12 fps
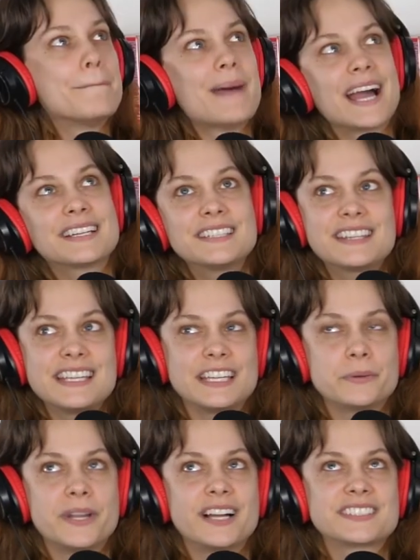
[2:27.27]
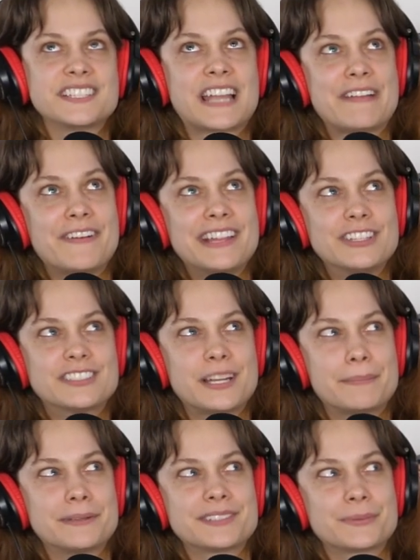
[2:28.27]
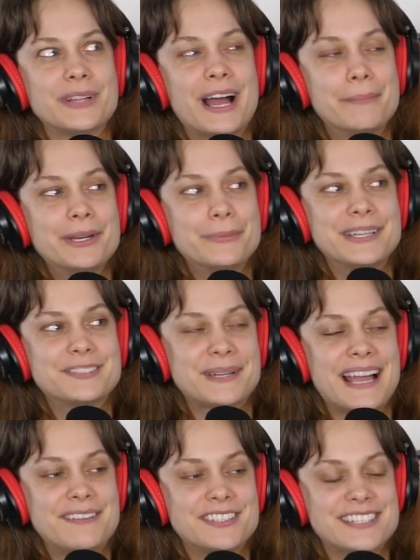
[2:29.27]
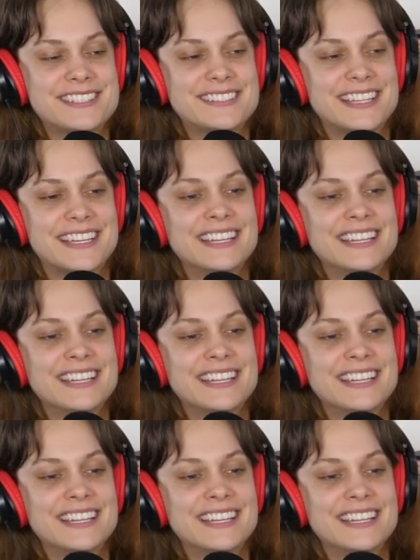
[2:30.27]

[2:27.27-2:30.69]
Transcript: So I'm back into the Equinox. And then I finally looked it up and I was like, well, how many weeks do I have to this